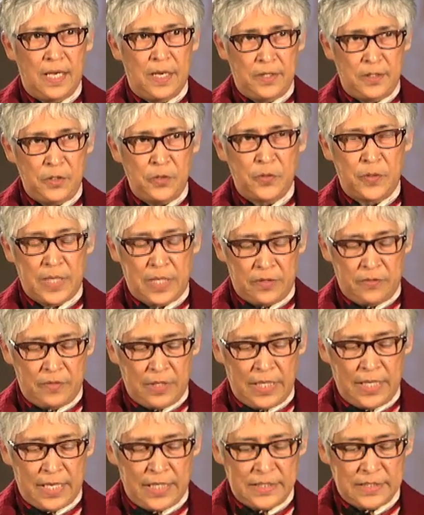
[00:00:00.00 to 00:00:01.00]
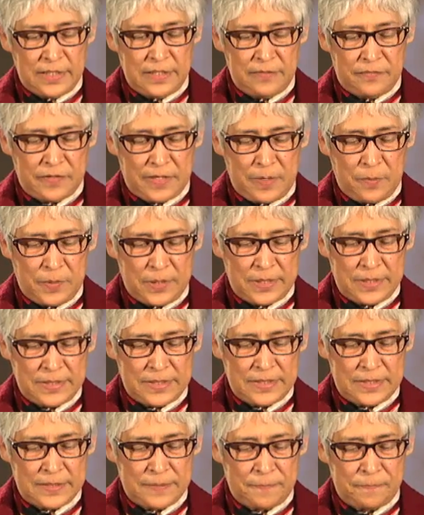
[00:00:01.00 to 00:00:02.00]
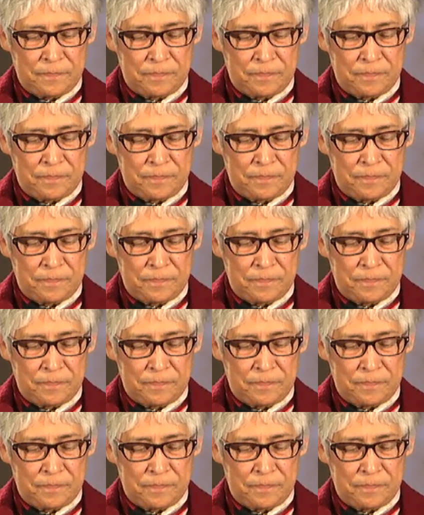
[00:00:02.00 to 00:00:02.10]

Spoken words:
you can really identify with this.